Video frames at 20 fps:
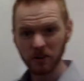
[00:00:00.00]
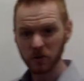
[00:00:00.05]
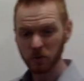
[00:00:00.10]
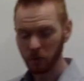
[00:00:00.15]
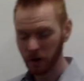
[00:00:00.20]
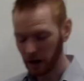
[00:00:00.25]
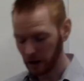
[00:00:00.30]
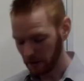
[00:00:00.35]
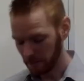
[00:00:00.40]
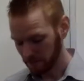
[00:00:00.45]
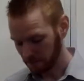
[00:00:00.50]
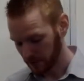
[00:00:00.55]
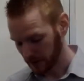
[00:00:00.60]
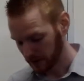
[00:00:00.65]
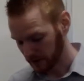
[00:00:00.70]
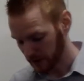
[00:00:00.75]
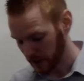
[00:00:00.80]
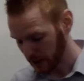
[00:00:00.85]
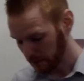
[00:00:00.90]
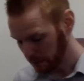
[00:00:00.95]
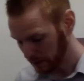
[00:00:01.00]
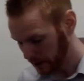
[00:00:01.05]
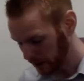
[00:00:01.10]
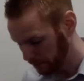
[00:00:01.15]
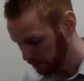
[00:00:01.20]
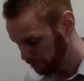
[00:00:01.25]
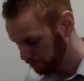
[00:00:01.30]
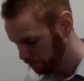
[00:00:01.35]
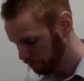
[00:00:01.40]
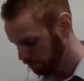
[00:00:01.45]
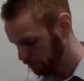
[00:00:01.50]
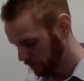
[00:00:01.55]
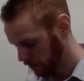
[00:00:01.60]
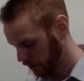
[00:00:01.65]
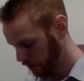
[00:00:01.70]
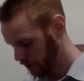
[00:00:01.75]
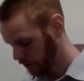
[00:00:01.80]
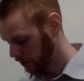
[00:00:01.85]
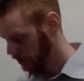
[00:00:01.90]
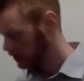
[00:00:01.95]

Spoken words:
as well and type it in. So